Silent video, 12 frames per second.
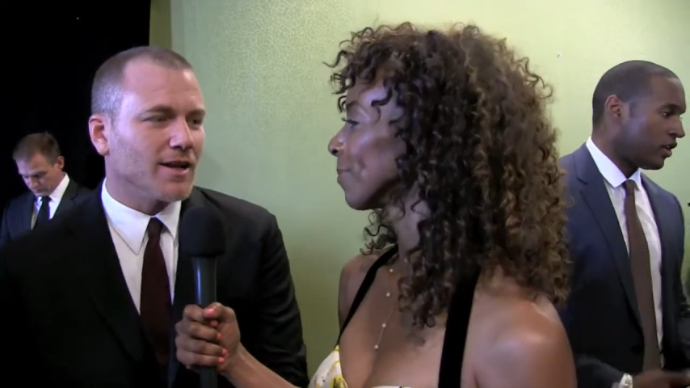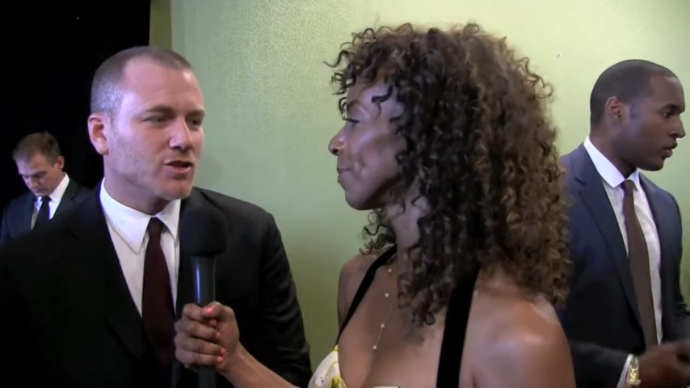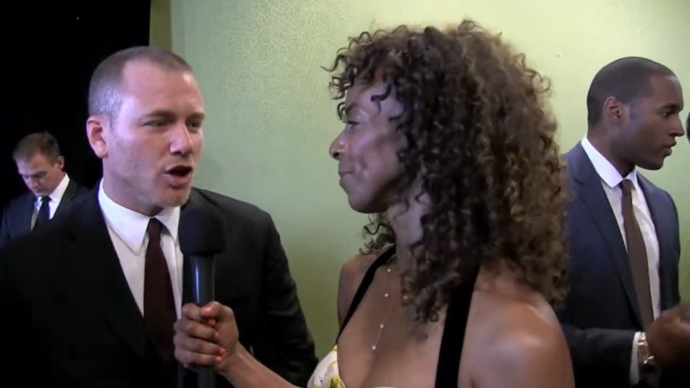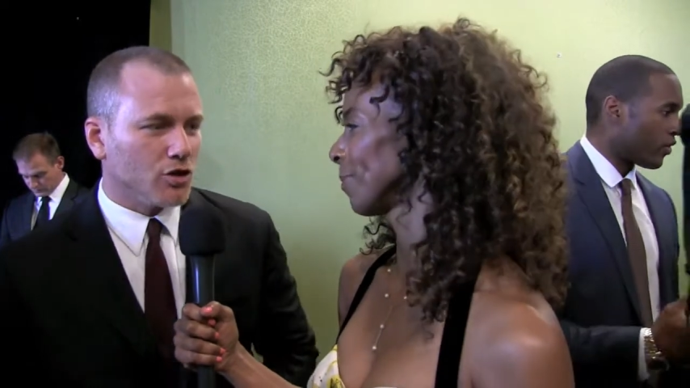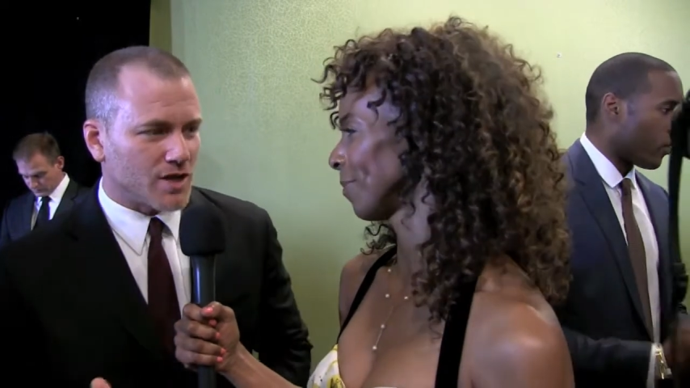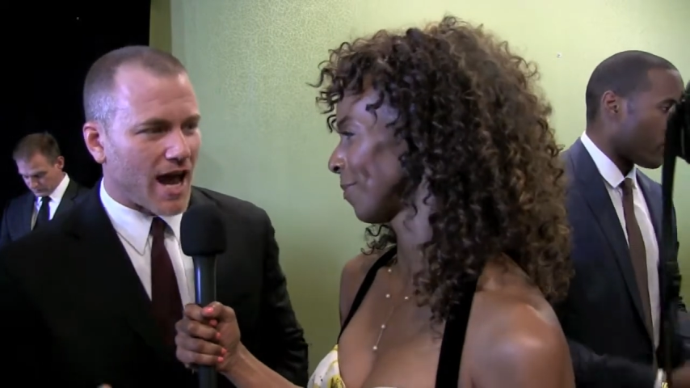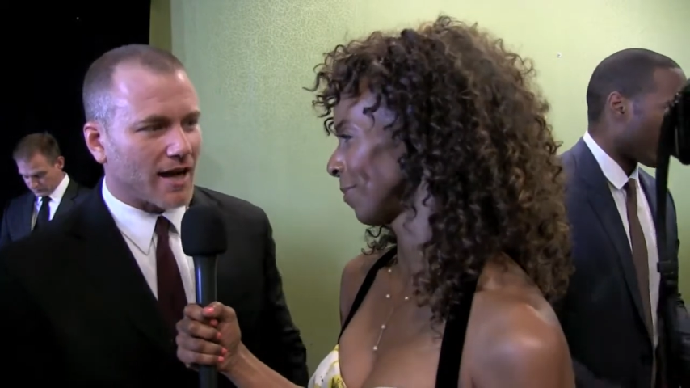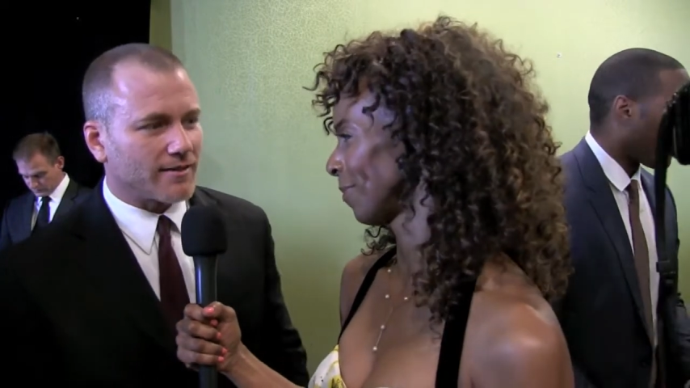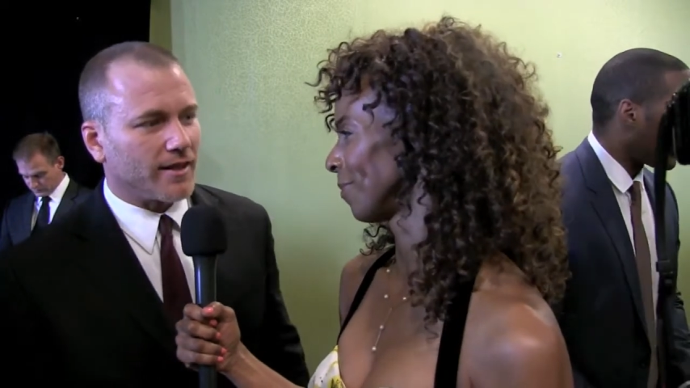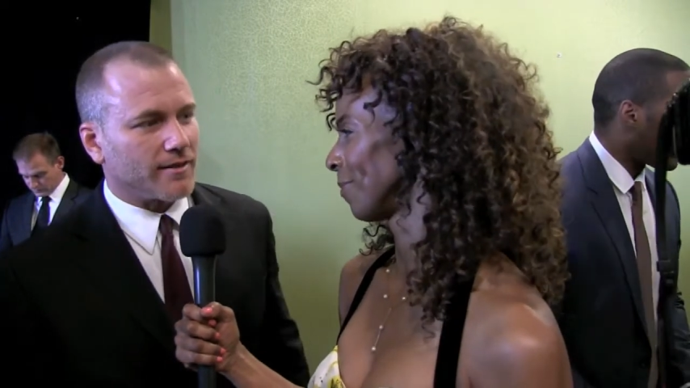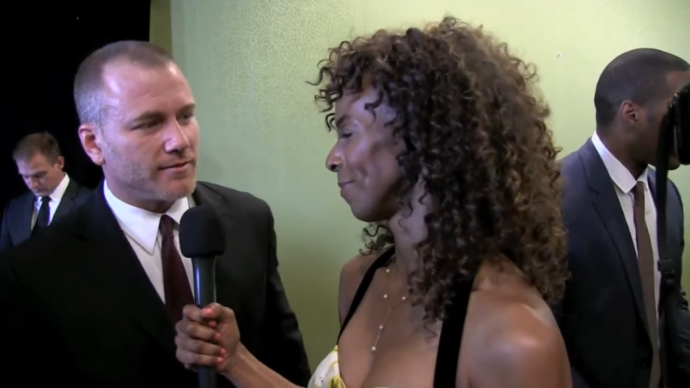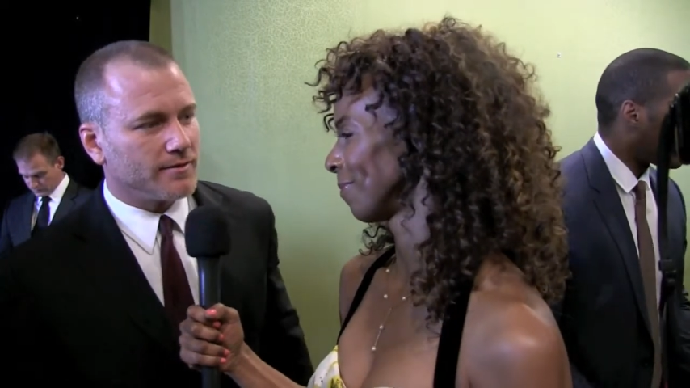Speaker 1: I chose
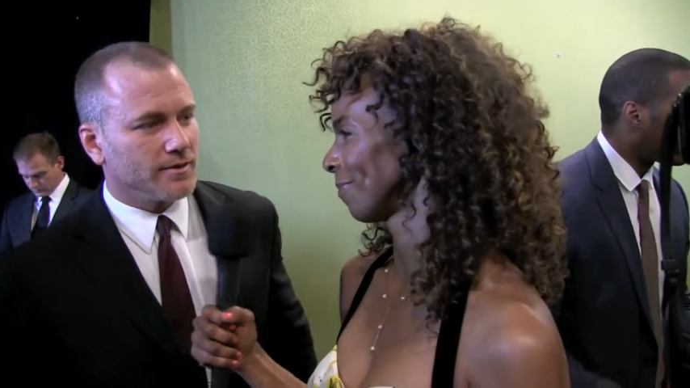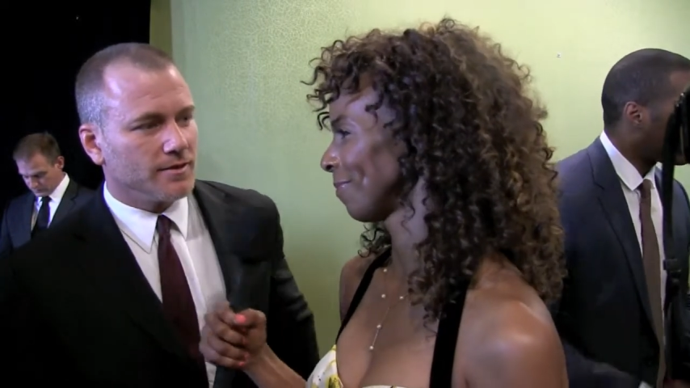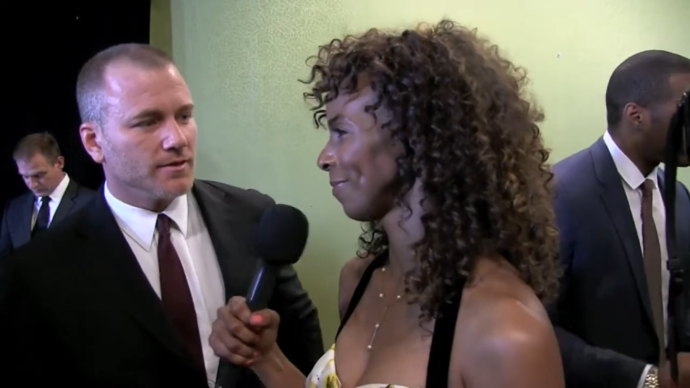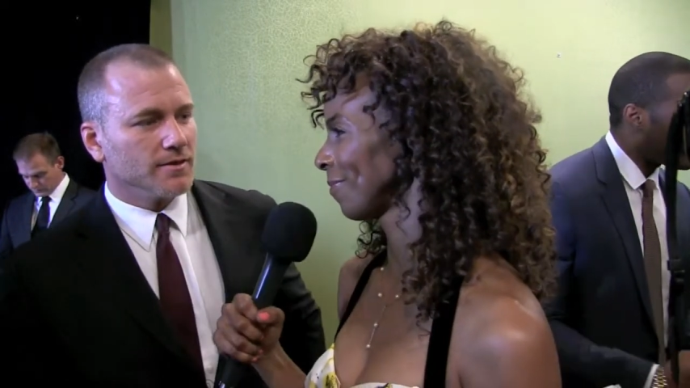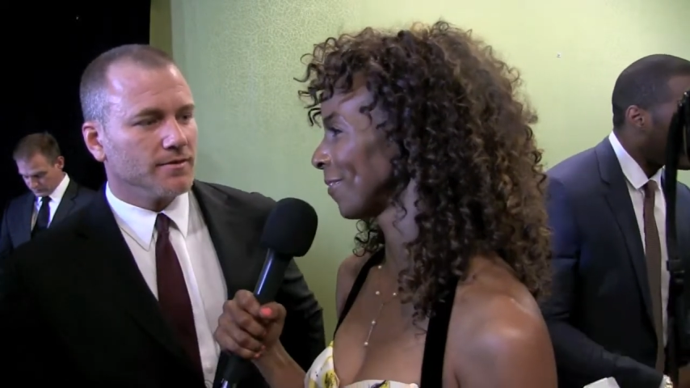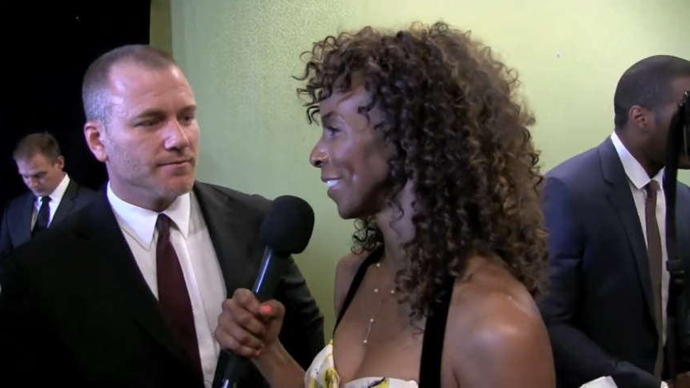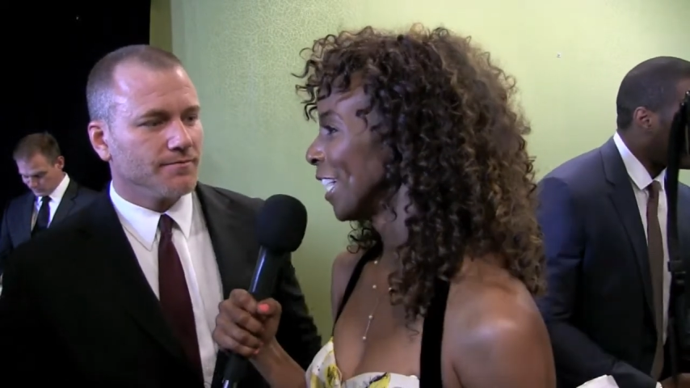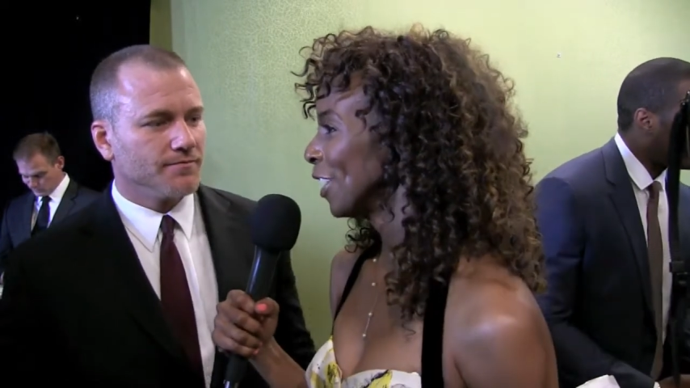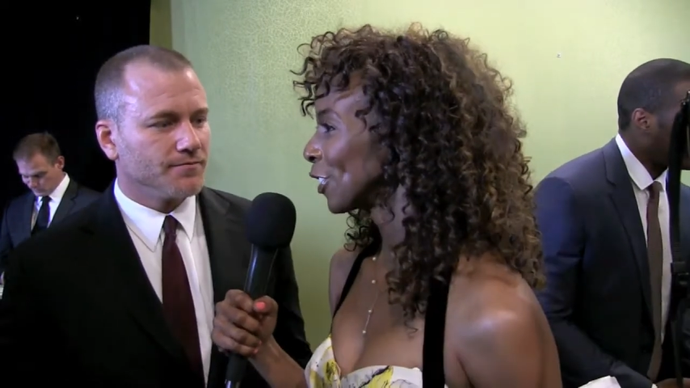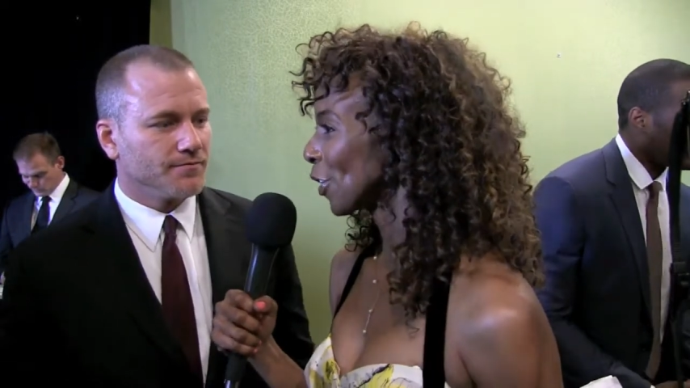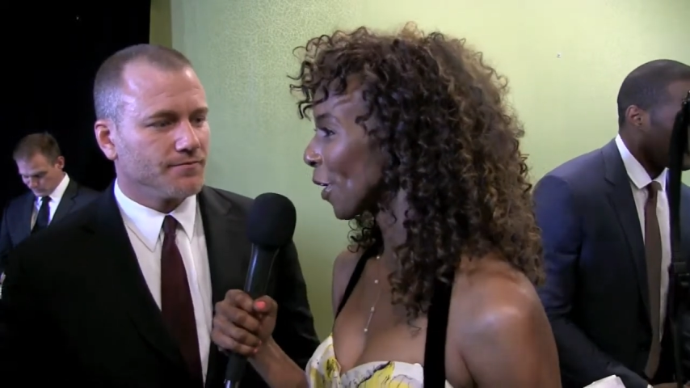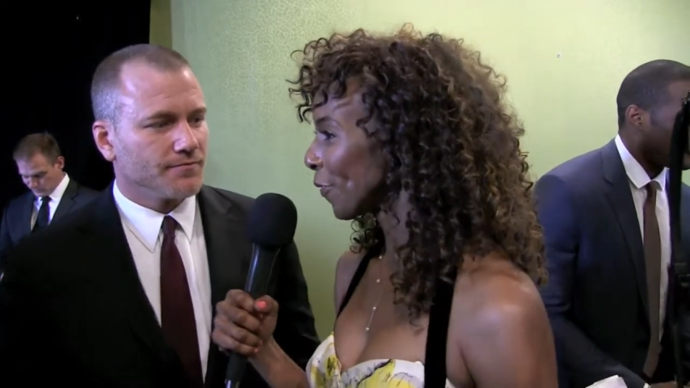acting.
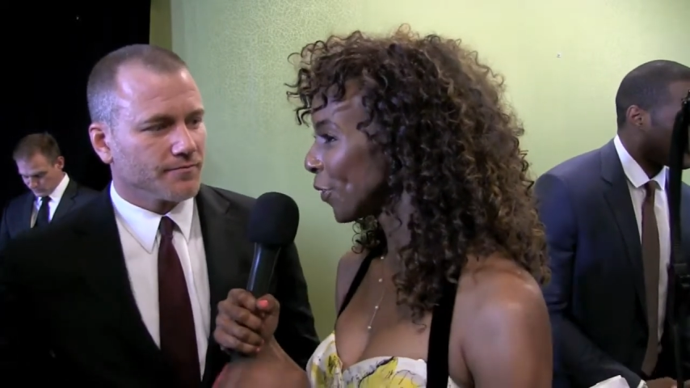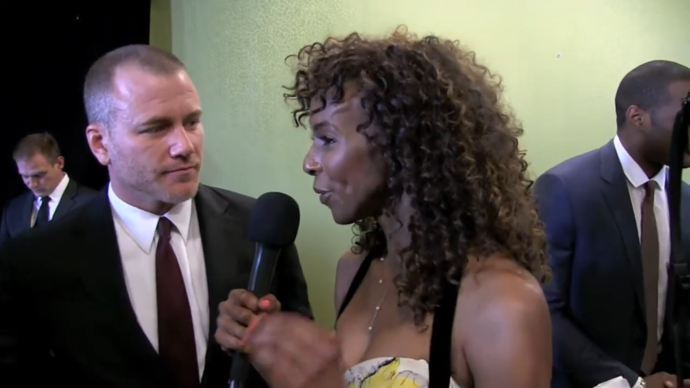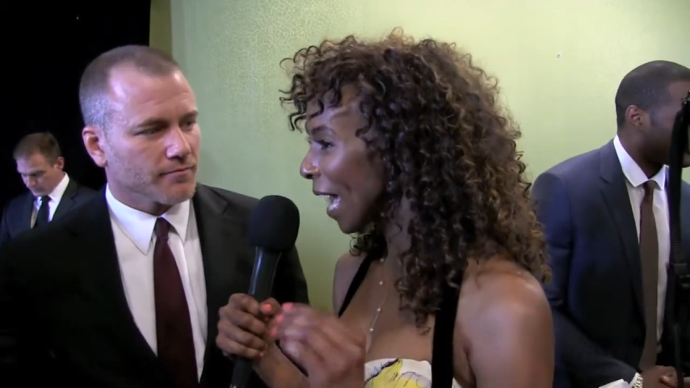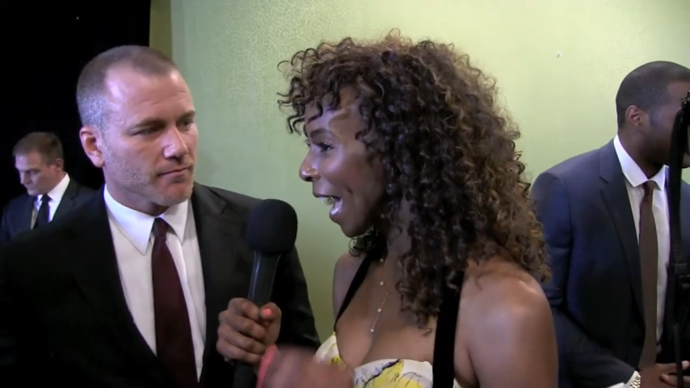Mm.
Speaker 2: So if you